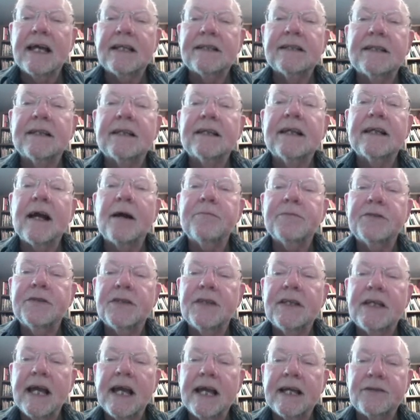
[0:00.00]
come to
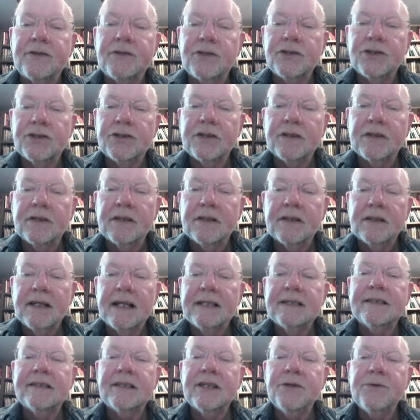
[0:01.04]
the edge. It's
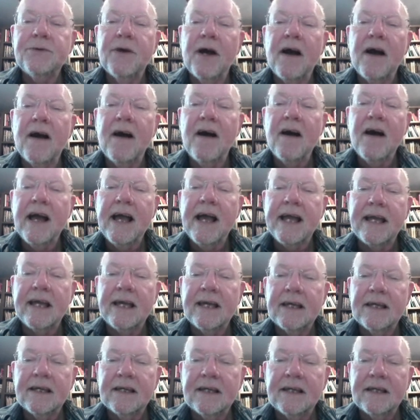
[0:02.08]
too high.
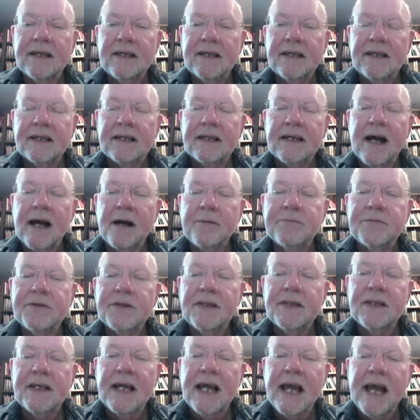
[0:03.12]
Come to
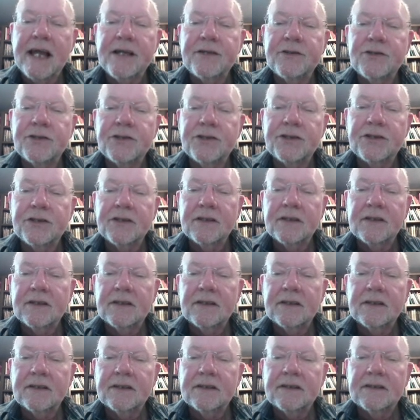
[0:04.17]
the edge.
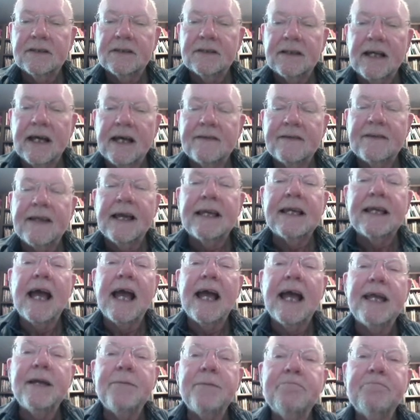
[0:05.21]
And they
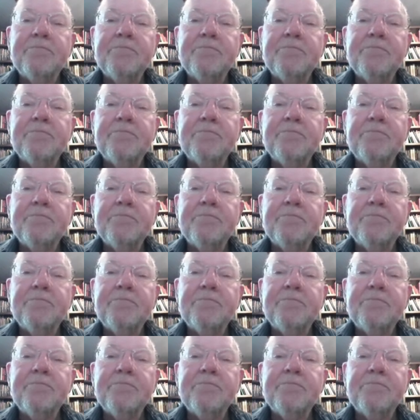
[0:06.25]
came,